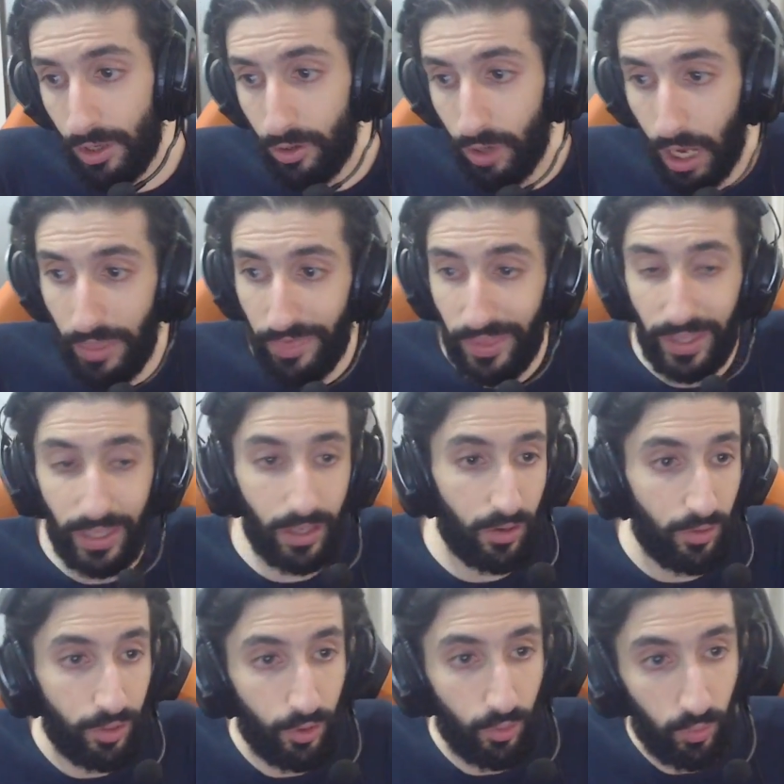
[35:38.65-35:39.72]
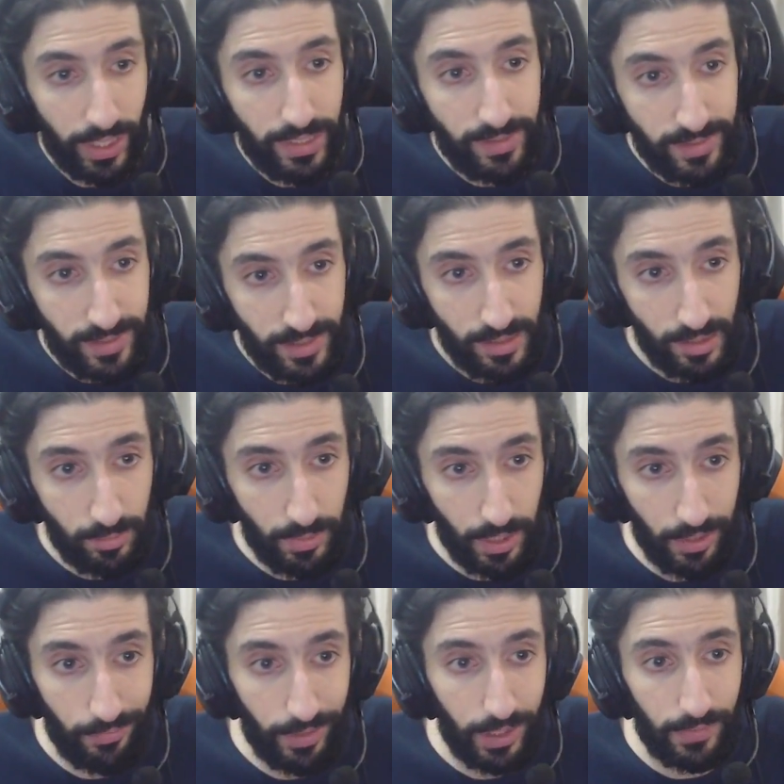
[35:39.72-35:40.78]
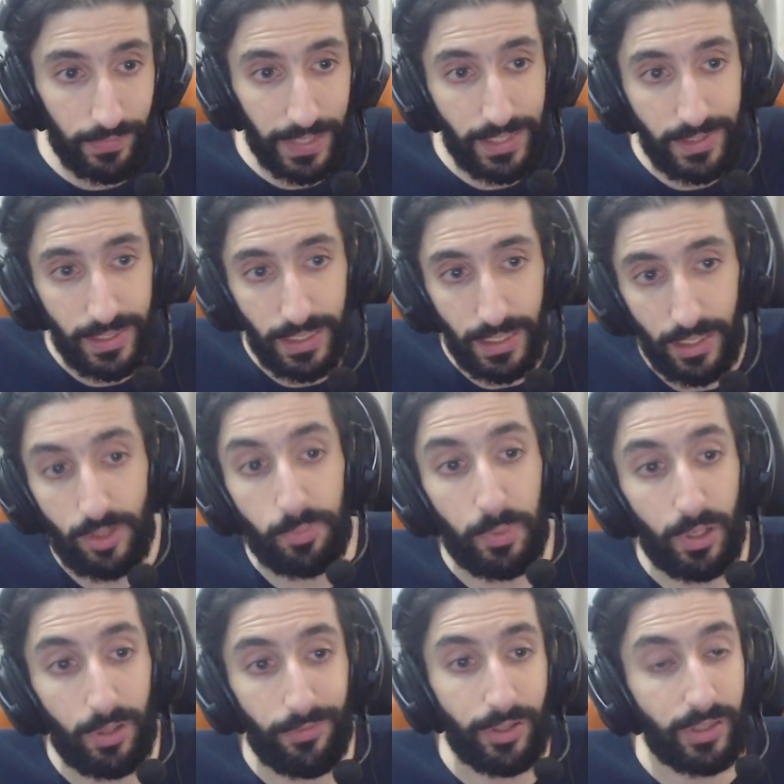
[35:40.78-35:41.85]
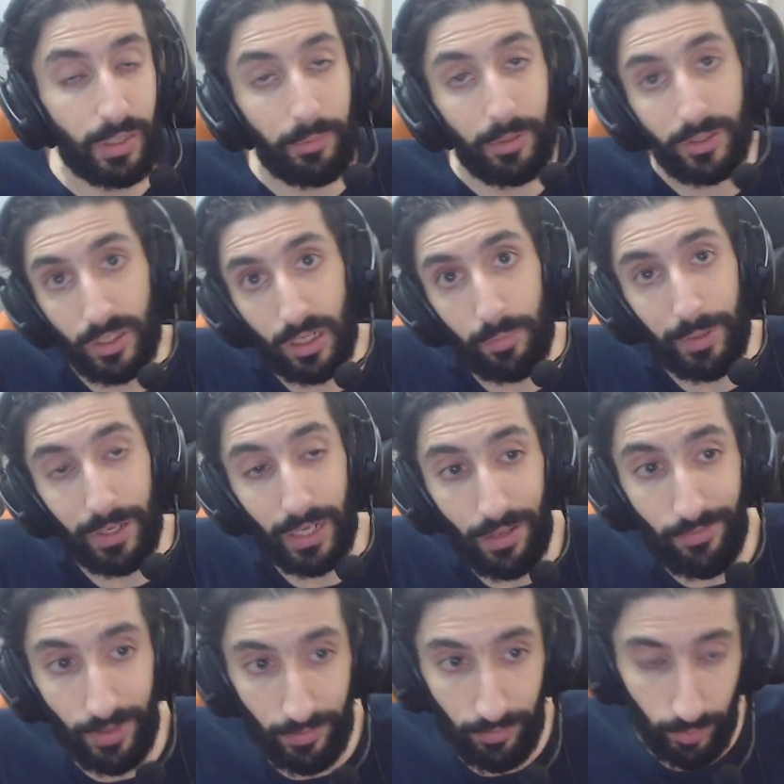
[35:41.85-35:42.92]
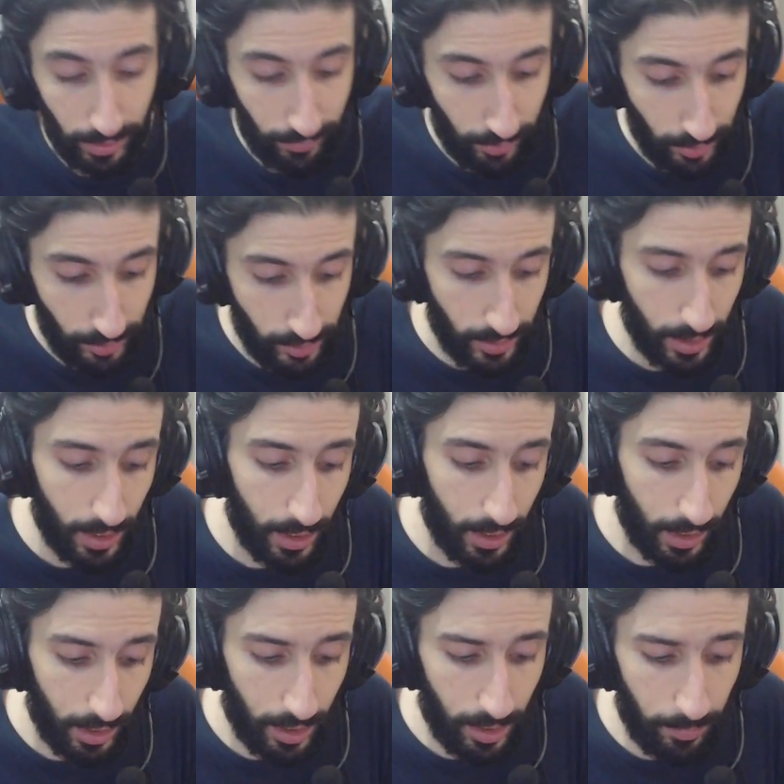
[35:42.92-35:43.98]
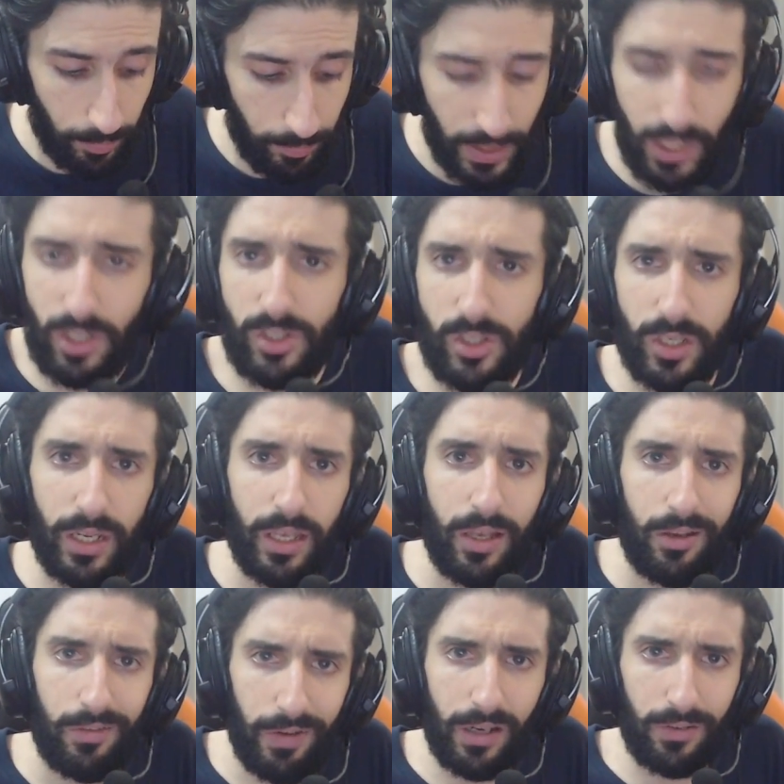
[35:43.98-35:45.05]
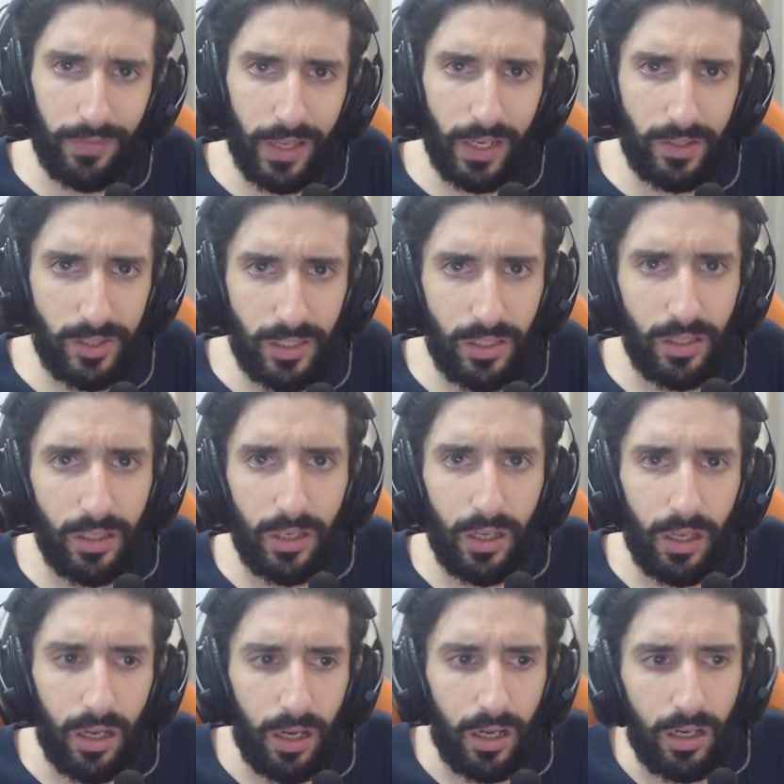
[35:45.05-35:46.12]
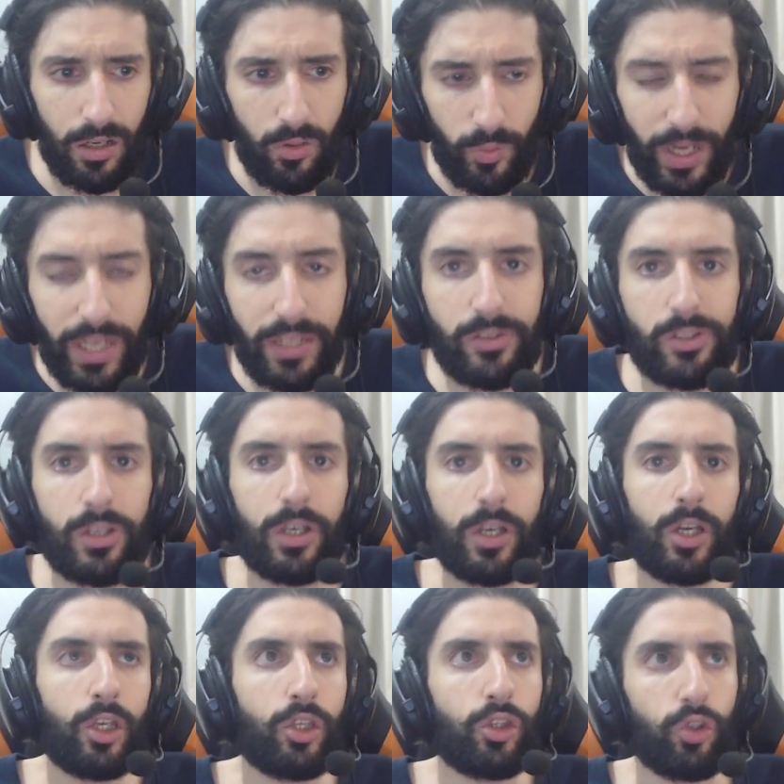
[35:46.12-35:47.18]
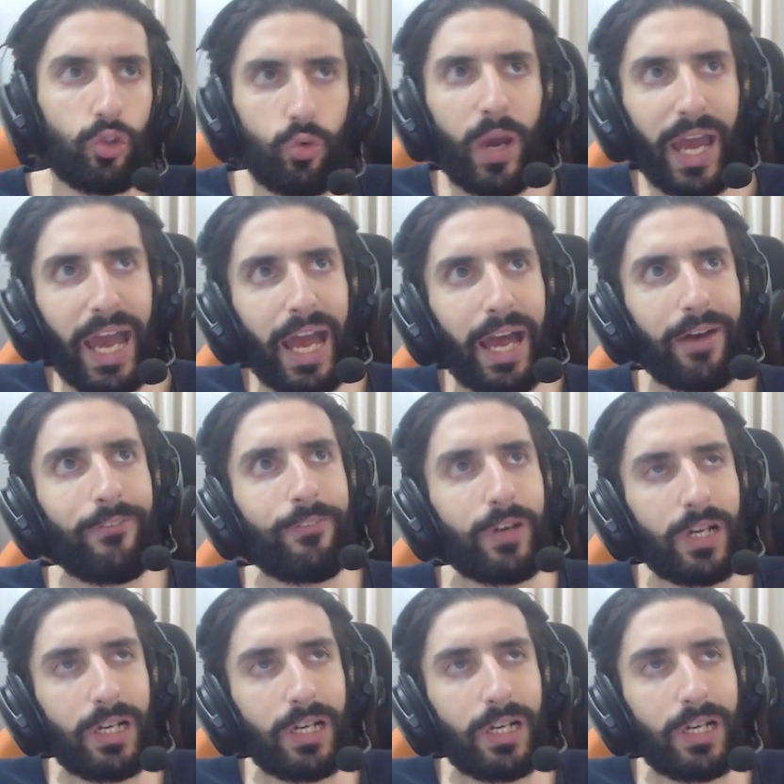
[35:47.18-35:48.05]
I think the raid system in Final Fantasy is perfect. I'm going to talk about FF raid first, uh, because in Final Fantasy uh, raids, you have